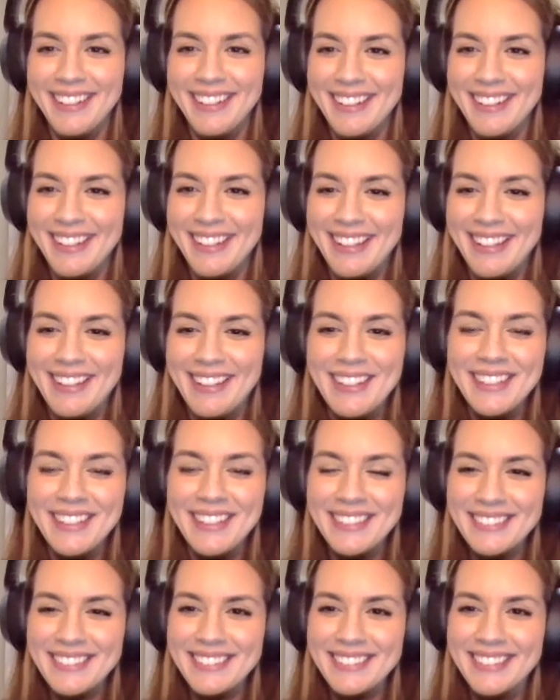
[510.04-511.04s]

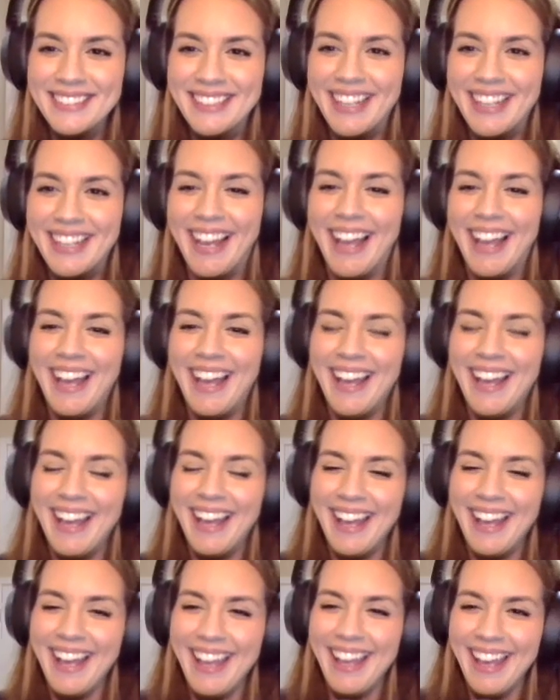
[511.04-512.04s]

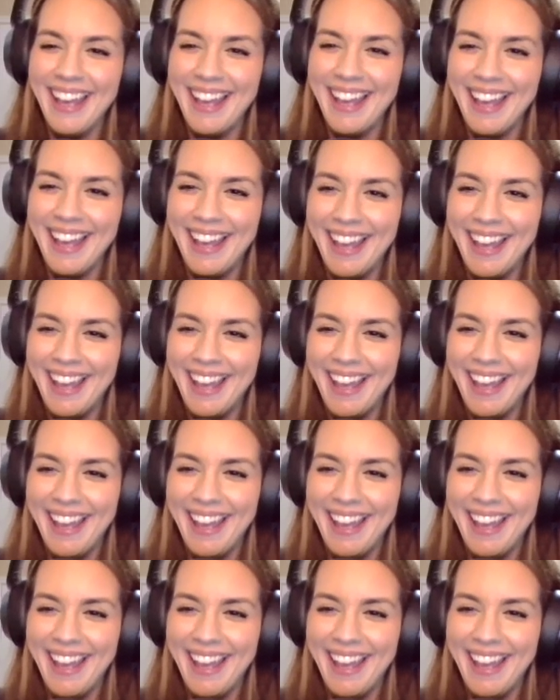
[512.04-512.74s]
The person shown says nothing.